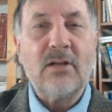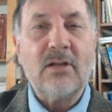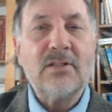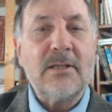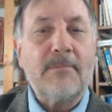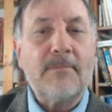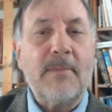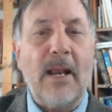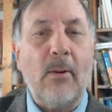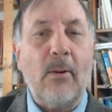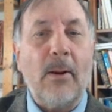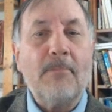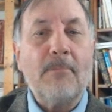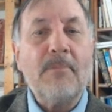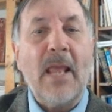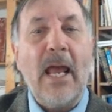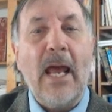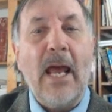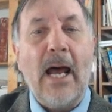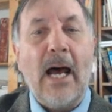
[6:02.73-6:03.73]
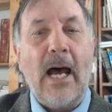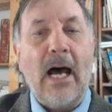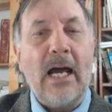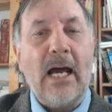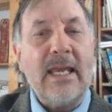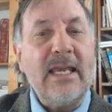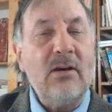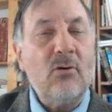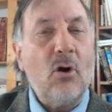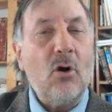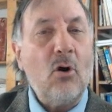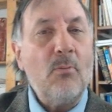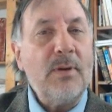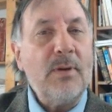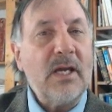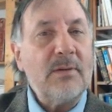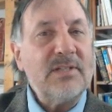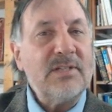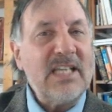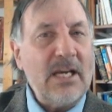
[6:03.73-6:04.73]
pronounce it. Anyway, uh,
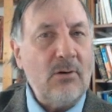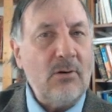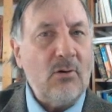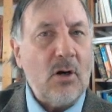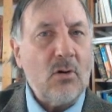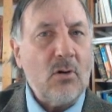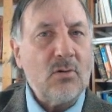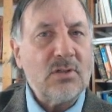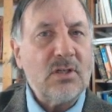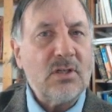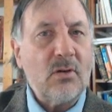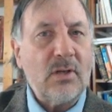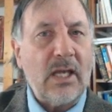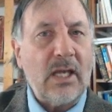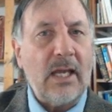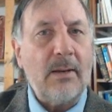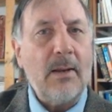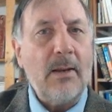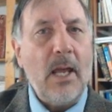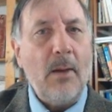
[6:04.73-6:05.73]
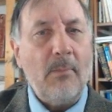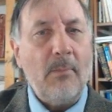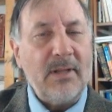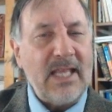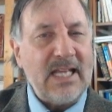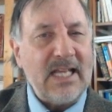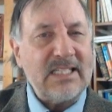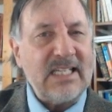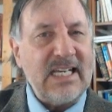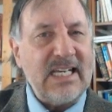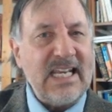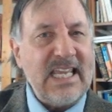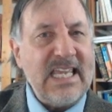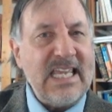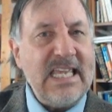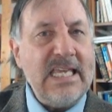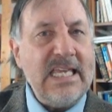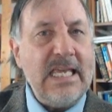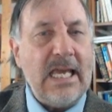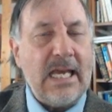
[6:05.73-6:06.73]
hero becomes heroes, okay? But that's an
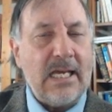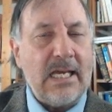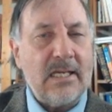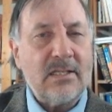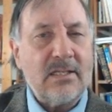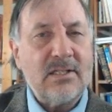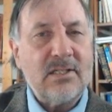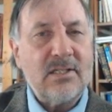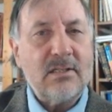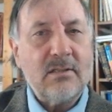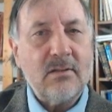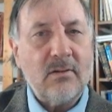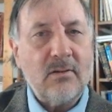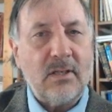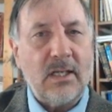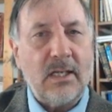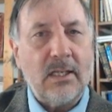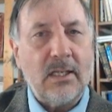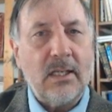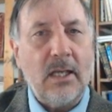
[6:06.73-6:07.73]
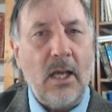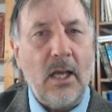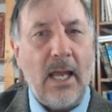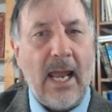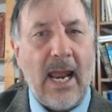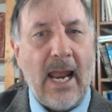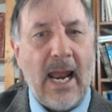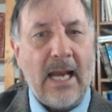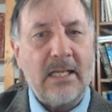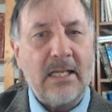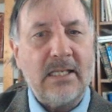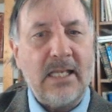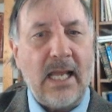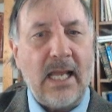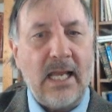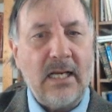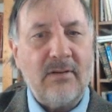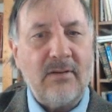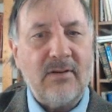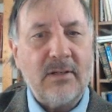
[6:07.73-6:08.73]
ES, okay, at
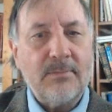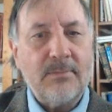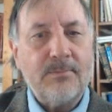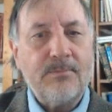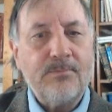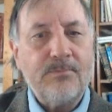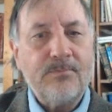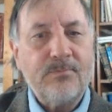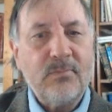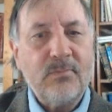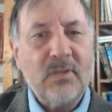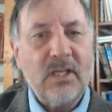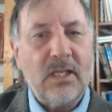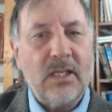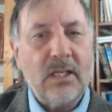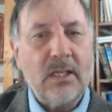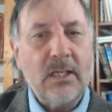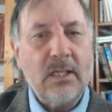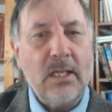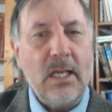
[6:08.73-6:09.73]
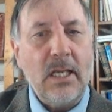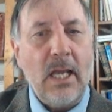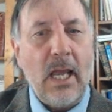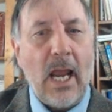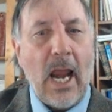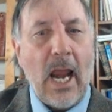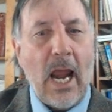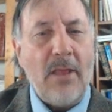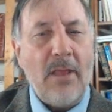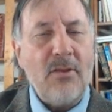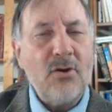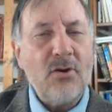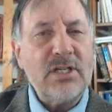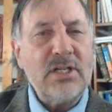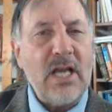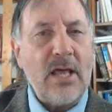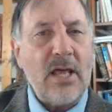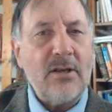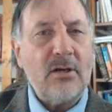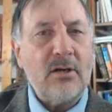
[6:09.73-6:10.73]
the end of it, okay? And
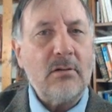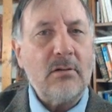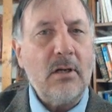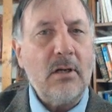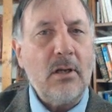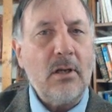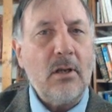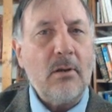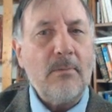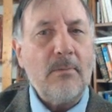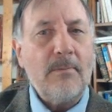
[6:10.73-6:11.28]
there's another